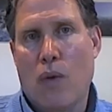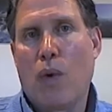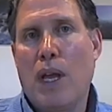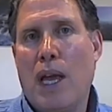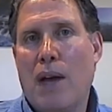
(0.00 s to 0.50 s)

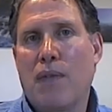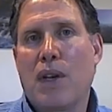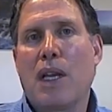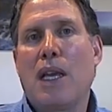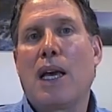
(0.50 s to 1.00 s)
We have
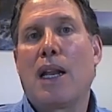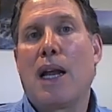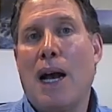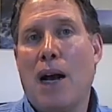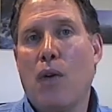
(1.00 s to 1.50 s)
to get
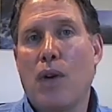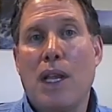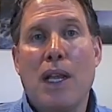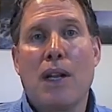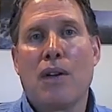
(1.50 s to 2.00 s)
out
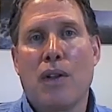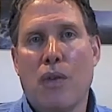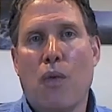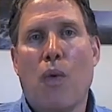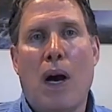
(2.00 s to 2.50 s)
into
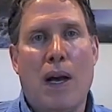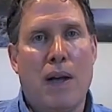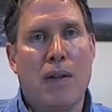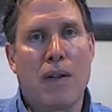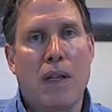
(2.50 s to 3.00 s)
the
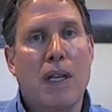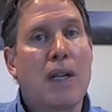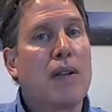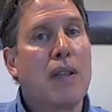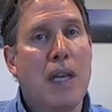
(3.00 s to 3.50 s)
wild,
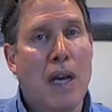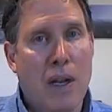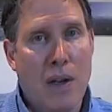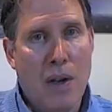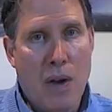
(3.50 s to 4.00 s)
into the
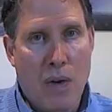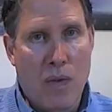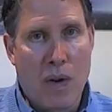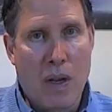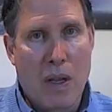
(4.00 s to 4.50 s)
unknown,